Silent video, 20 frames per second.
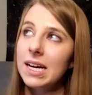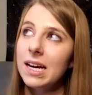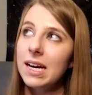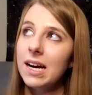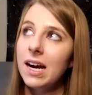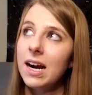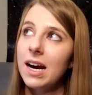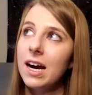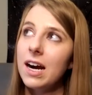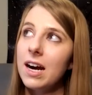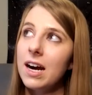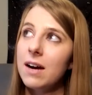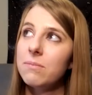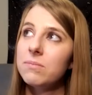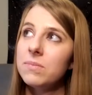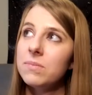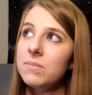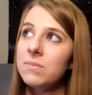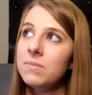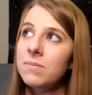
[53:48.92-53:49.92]

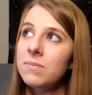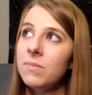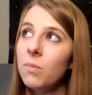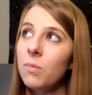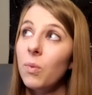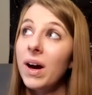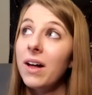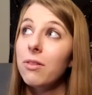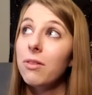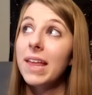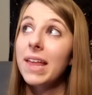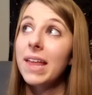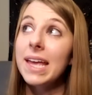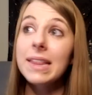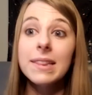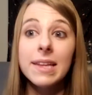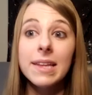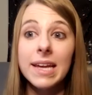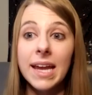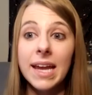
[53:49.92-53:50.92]
Well,
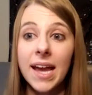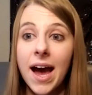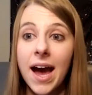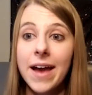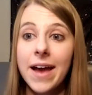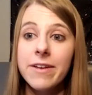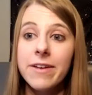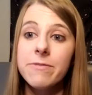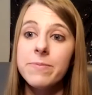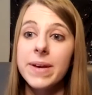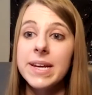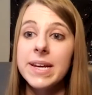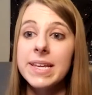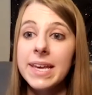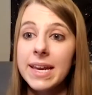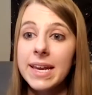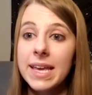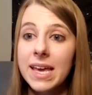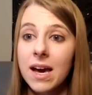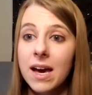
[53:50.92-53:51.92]
lately I've been
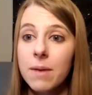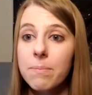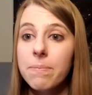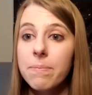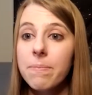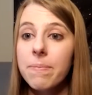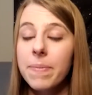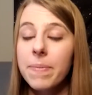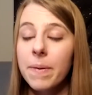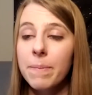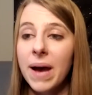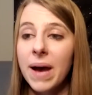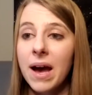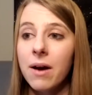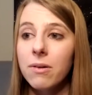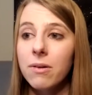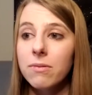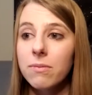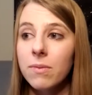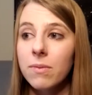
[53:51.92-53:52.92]
getting up
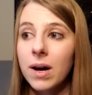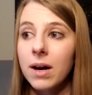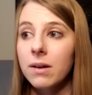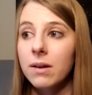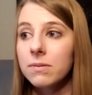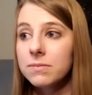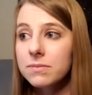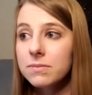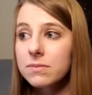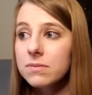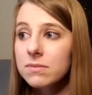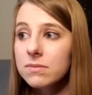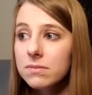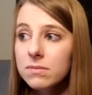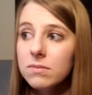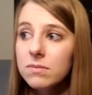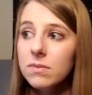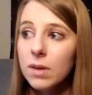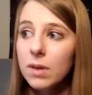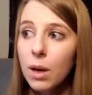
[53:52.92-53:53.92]
about
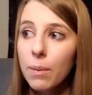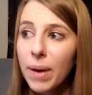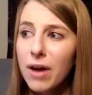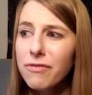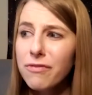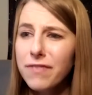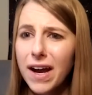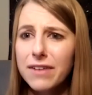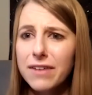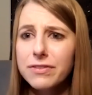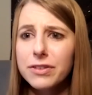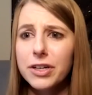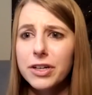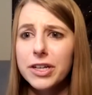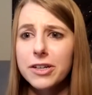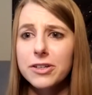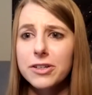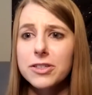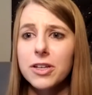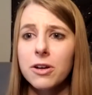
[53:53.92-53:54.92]

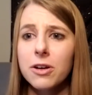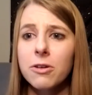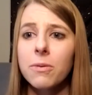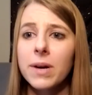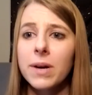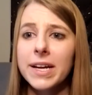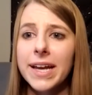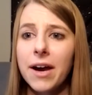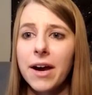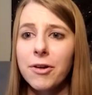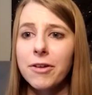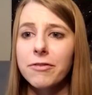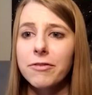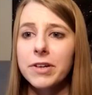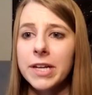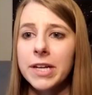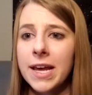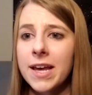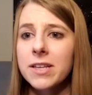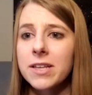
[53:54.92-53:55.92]
5:30 or so to work out
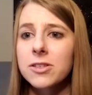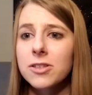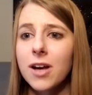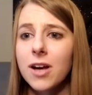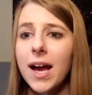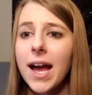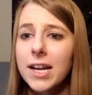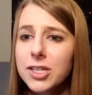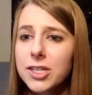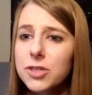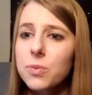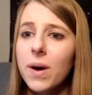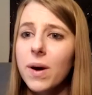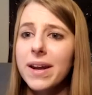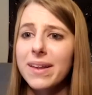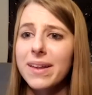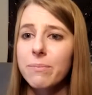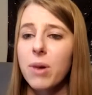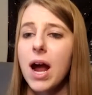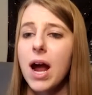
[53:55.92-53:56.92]
every day. So I just
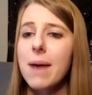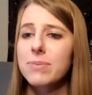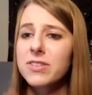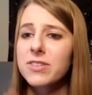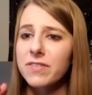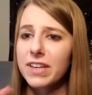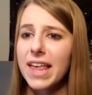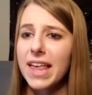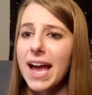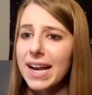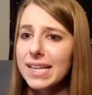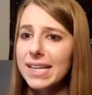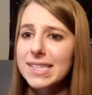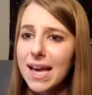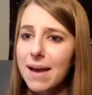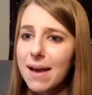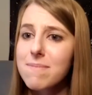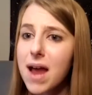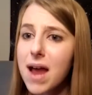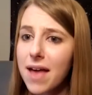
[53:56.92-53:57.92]
wanted props for that because
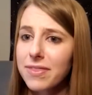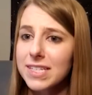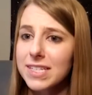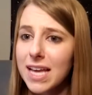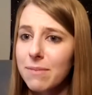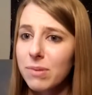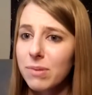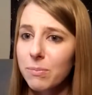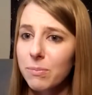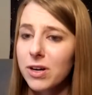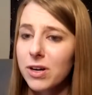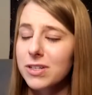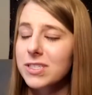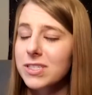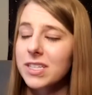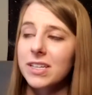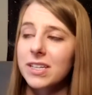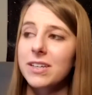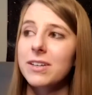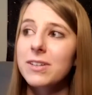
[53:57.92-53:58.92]
I'm not the type of
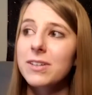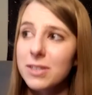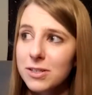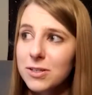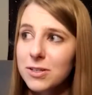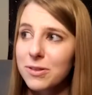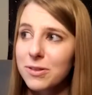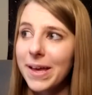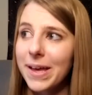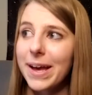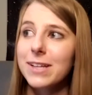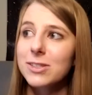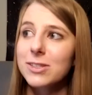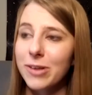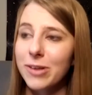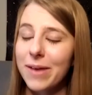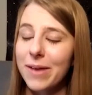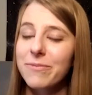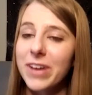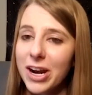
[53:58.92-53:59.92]
person to do that.
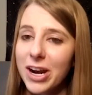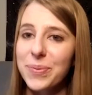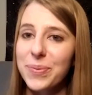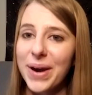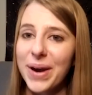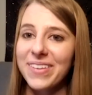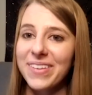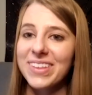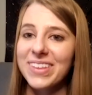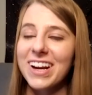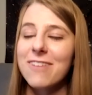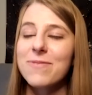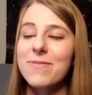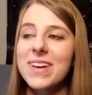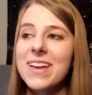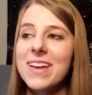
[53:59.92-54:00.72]
So I'm very proud that I've been